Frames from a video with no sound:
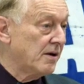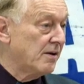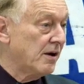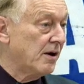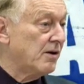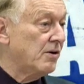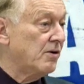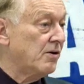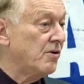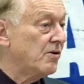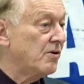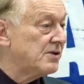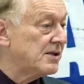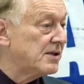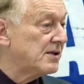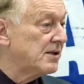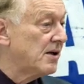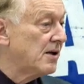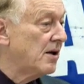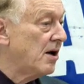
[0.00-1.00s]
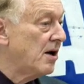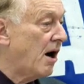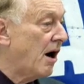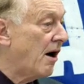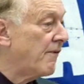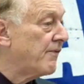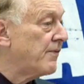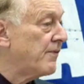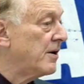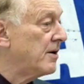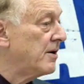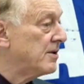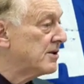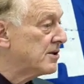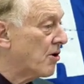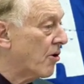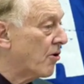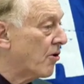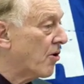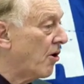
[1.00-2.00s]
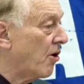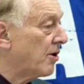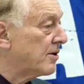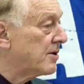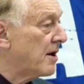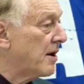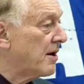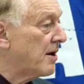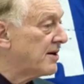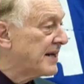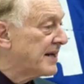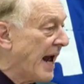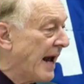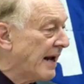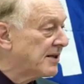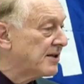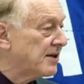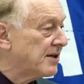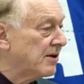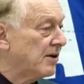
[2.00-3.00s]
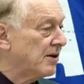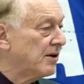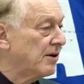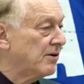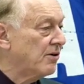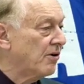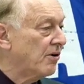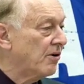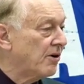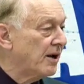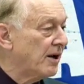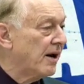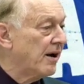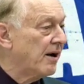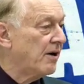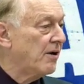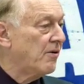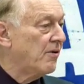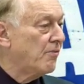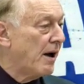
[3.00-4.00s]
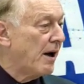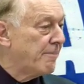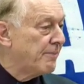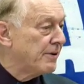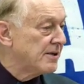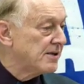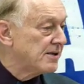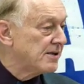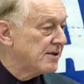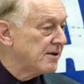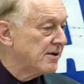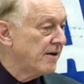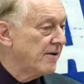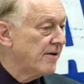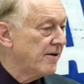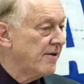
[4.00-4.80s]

the use of so-called tactical nuclear weapons.